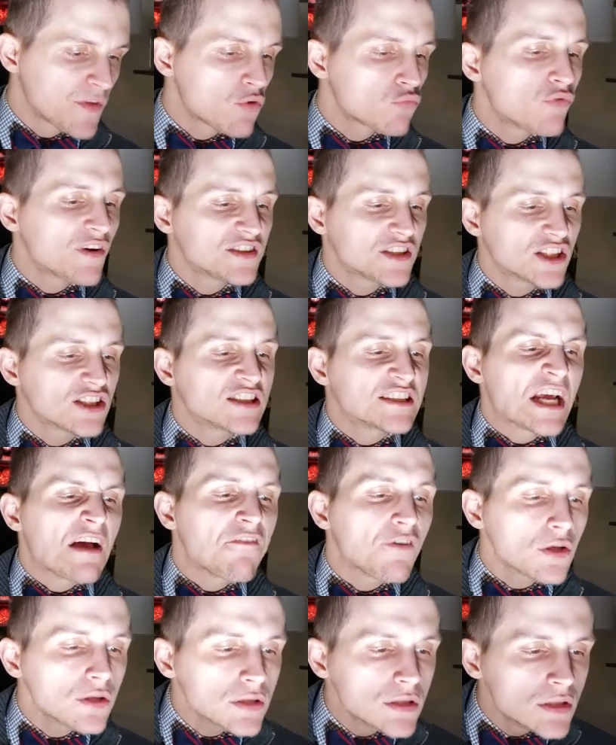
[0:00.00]
Wretched
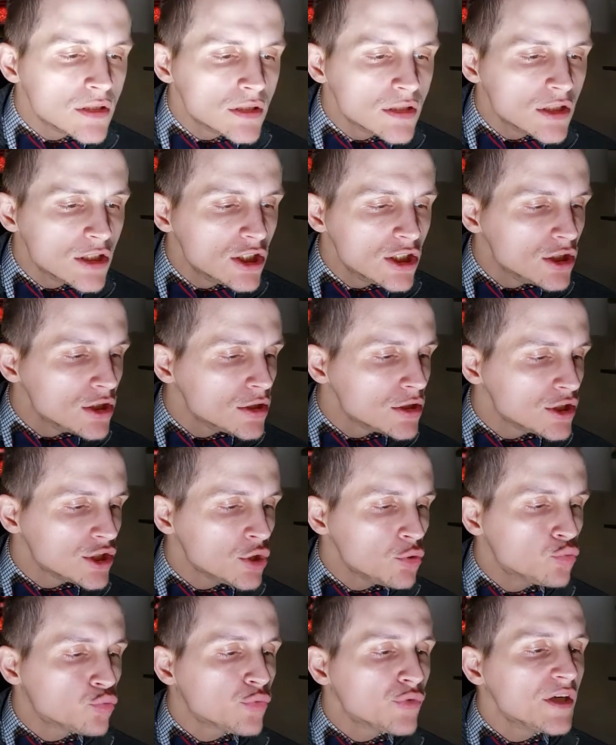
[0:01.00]
devil,
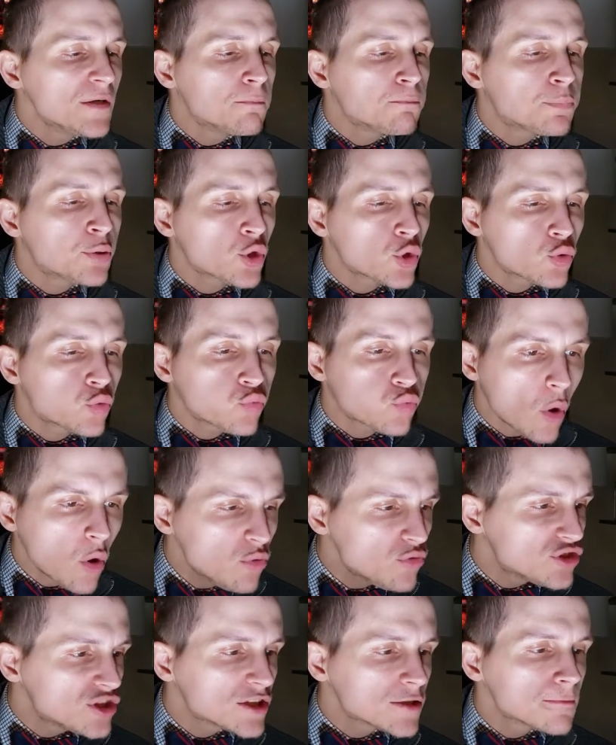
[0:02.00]
you
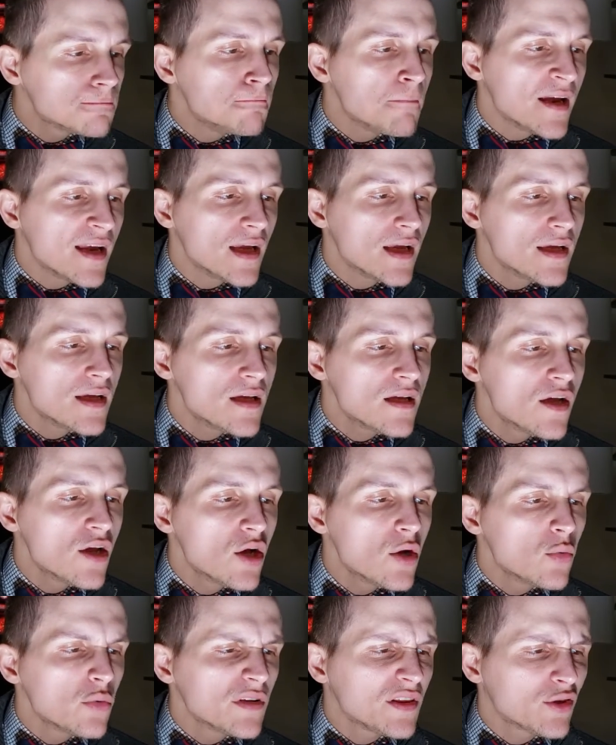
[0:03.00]
reproach me
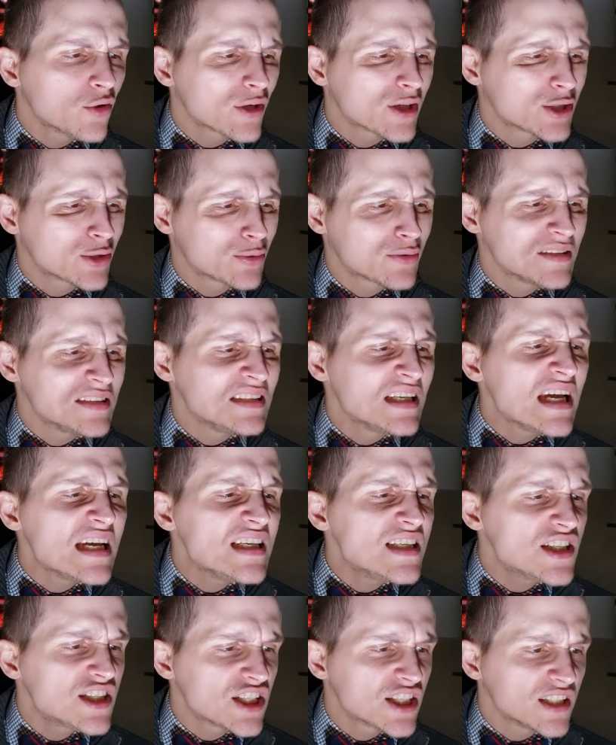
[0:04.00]
with your
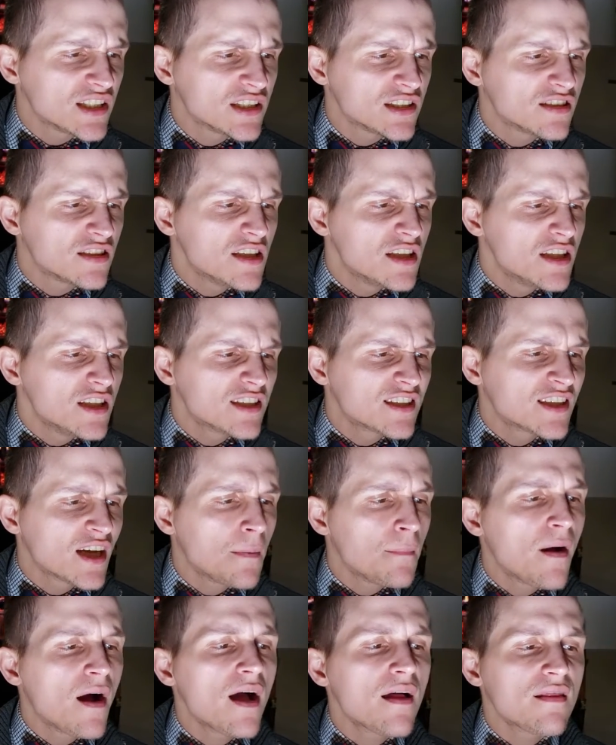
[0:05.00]
creation.
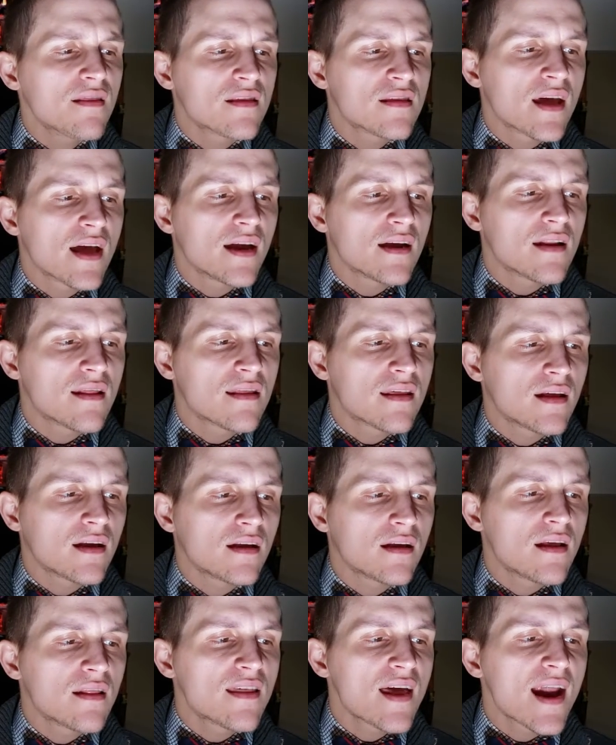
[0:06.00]
Come on
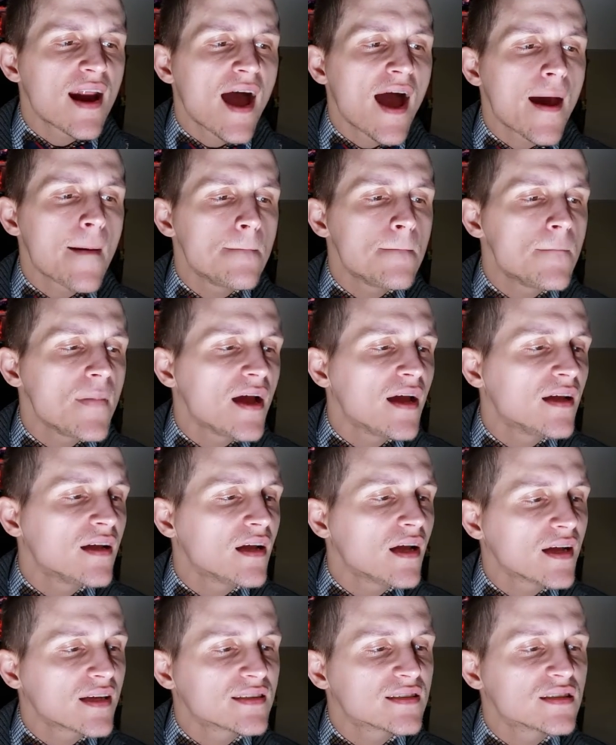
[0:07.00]
then that I may
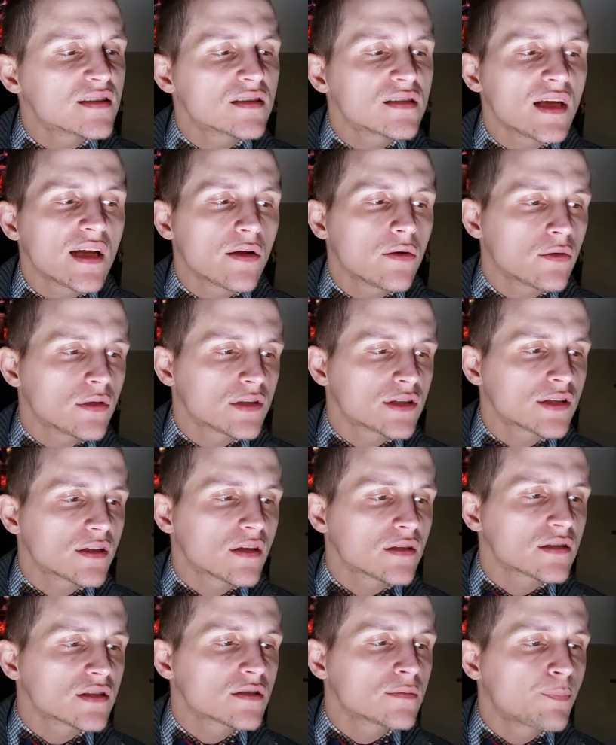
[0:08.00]
extinguish the
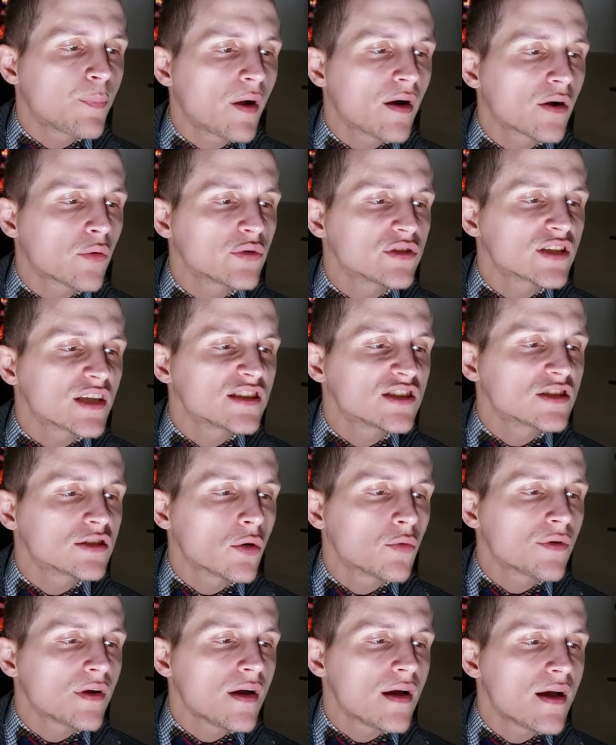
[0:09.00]
spark which I
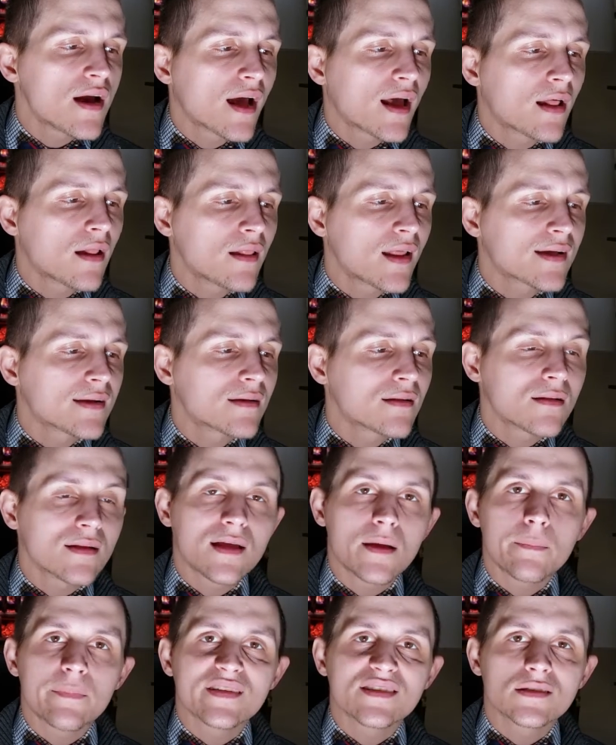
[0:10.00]
so neglectfully
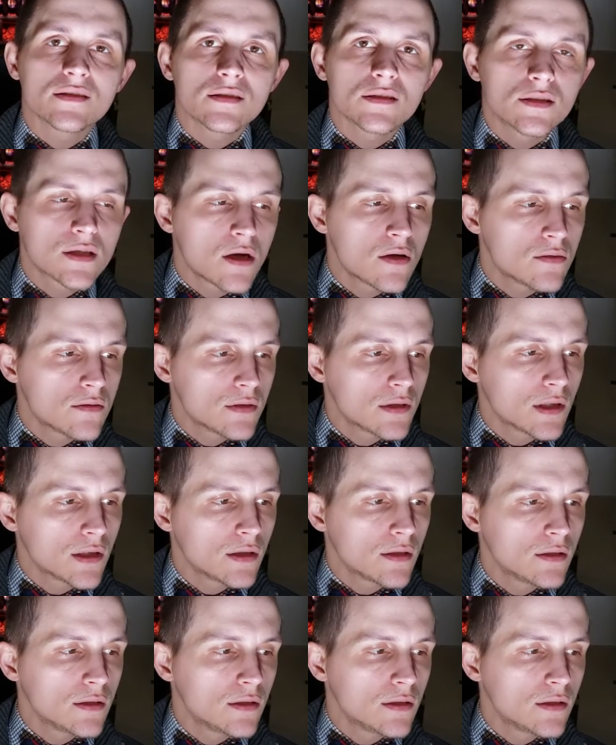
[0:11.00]
bestowed.